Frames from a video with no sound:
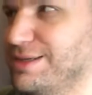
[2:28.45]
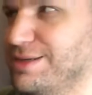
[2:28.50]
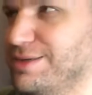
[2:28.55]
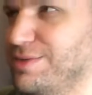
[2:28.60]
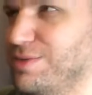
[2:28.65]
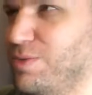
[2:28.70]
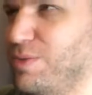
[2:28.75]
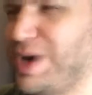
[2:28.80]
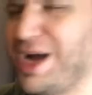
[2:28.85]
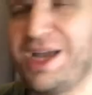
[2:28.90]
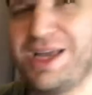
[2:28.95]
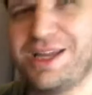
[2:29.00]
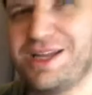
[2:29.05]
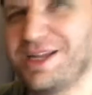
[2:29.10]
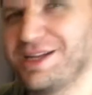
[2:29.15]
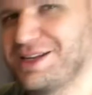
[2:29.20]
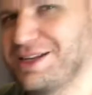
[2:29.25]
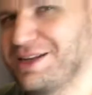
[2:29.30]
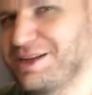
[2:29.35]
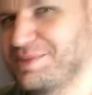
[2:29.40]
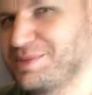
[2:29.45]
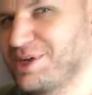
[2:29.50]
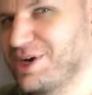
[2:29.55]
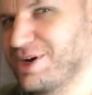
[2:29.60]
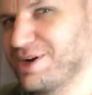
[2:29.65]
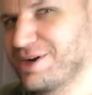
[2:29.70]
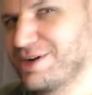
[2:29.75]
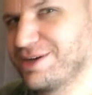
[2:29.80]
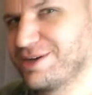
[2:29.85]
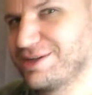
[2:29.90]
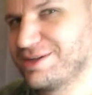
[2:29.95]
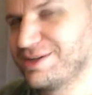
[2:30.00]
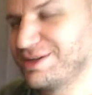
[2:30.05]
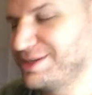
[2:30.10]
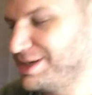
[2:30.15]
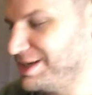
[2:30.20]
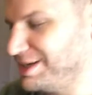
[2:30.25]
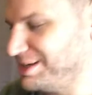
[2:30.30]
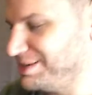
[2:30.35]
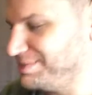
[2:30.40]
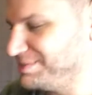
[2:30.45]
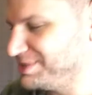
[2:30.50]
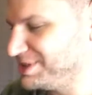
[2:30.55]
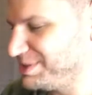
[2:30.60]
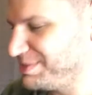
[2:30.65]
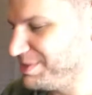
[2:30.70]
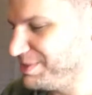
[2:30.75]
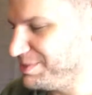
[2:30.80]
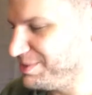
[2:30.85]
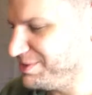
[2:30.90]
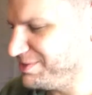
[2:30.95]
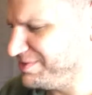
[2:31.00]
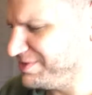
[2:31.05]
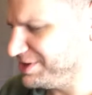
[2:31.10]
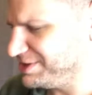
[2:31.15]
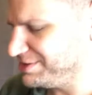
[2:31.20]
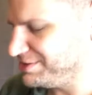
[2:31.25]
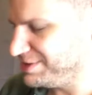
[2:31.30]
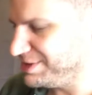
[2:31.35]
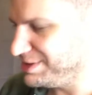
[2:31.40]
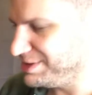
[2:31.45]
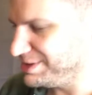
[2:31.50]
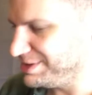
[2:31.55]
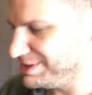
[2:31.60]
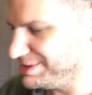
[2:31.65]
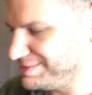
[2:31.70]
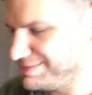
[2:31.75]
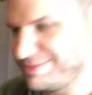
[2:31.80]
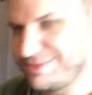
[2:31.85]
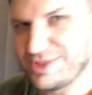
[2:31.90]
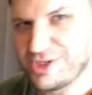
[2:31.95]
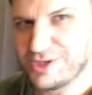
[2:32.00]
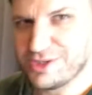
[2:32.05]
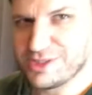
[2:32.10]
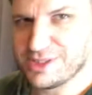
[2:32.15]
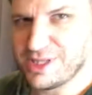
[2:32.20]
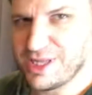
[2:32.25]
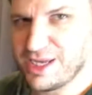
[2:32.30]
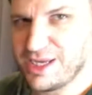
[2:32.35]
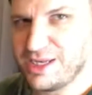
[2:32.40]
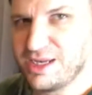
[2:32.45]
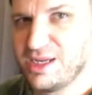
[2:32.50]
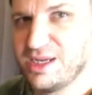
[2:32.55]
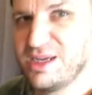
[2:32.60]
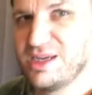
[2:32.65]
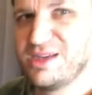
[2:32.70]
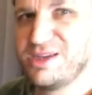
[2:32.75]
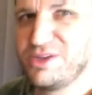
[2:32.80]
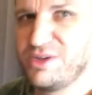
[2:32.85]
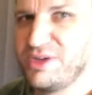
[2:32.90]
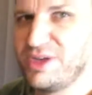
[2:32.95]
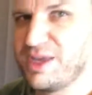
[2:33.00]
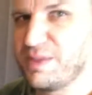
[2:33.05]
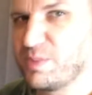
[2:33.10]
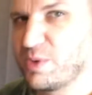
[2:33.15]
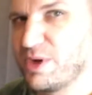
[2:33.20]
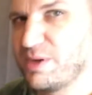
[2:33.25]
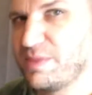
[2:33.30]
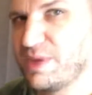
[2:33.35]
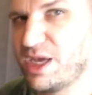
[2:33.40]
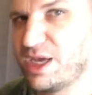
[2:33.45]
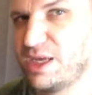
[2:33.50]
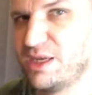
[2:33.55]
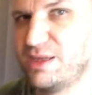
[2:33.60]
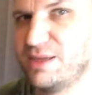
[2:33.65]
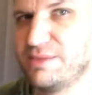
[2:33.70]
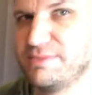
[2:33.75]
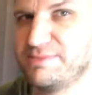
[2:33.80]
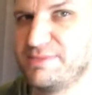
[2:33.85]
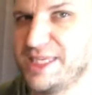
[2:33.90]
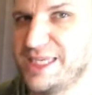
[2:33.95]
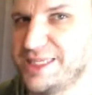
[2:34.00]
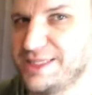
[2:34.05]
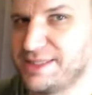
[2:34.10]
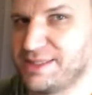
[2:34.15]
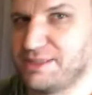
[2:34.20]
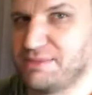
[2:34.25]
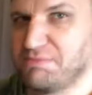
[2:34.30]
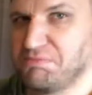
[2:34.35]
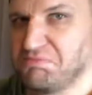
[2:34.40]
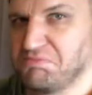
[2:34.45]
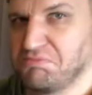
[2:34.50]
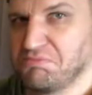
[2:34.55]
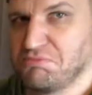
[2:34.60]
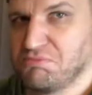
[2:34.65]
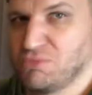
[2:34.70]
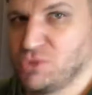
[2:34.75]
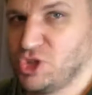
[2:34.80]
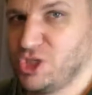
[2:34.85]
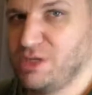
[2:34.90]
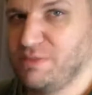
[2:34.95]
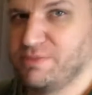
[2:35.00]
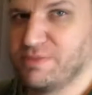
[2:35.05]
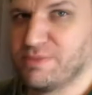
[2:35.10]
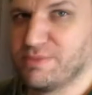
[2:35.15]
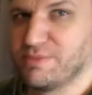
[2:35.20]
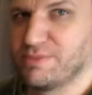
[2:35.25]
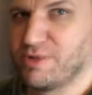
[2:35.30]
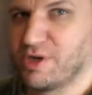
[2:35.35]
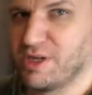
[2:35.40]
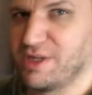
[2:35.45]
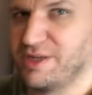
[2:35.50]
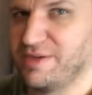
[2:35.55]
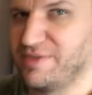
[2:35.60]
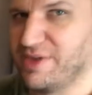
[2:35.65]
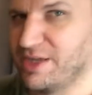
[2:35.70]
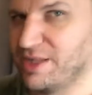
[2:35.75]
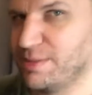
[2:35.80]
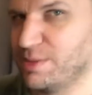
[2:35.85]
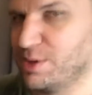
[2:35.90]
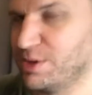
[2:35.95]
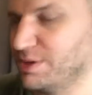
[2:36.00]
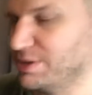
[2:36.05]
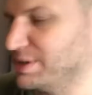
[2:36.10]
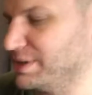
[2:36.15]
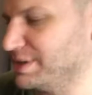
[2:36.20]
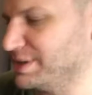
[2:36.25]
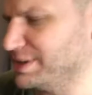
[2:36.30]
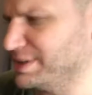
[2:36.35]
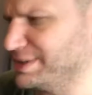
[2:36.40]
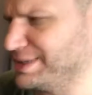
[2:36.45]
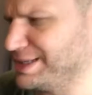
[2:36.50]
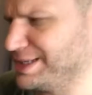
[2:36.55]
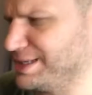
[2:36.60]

why it ended up dark. Some people filter it and it turns light. You can get pre-made. It's cheap, readily available, and